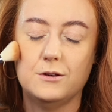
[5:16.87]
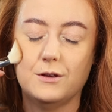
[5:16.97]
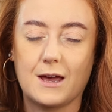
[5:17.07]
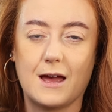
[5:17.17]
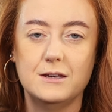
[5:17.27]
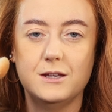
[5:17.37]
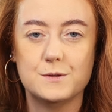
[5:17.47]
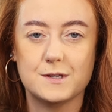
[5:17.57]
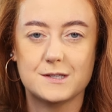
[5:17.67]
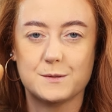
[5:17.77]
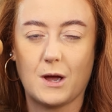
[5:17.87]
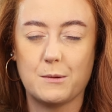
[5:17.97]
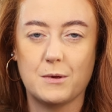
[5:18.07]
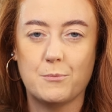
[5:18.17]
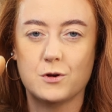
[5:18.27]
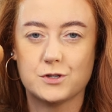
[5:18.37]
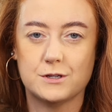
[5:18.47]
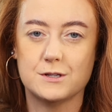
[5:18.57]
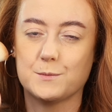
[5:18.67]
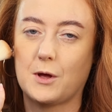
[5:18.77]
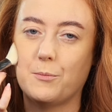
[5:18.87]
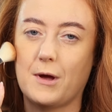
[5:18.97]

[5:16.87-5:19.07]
You can use a swiping motion as well,